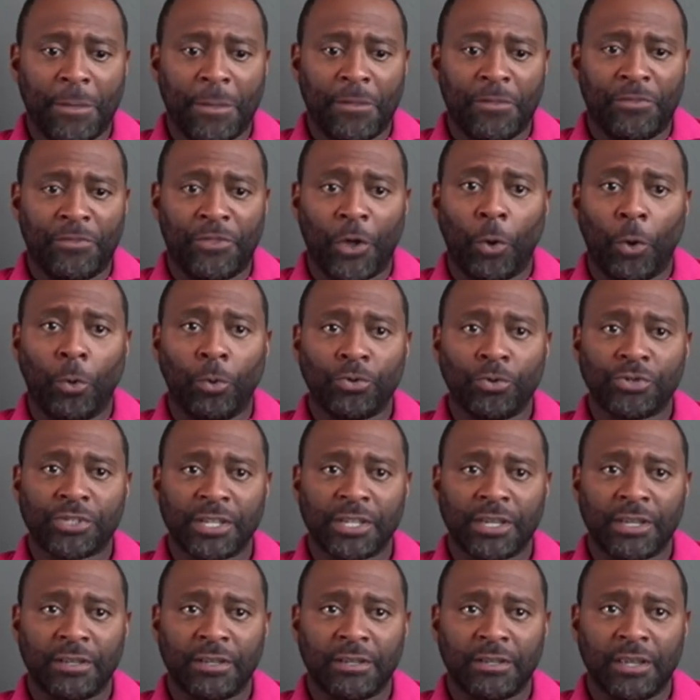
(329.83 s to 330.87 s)
Those,
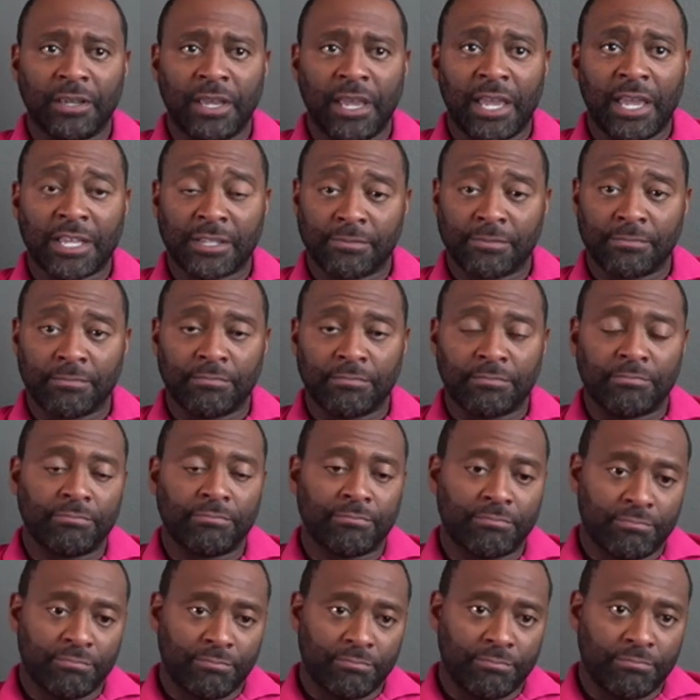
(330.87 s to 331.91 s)
as
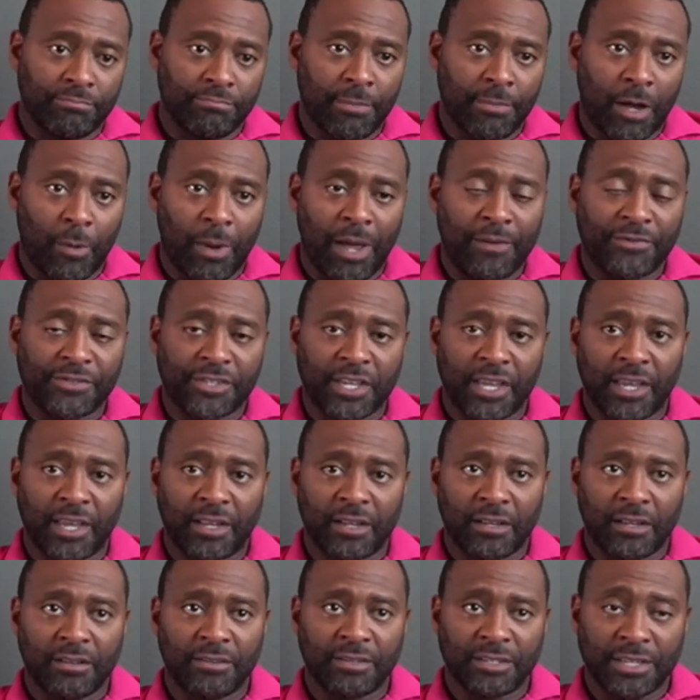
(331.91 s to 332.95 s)
my wife said
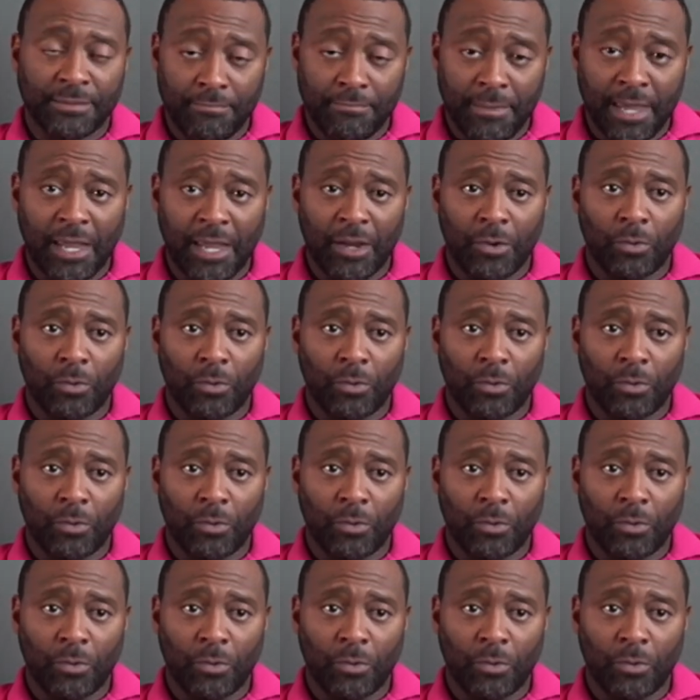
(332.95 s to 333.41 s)
to me,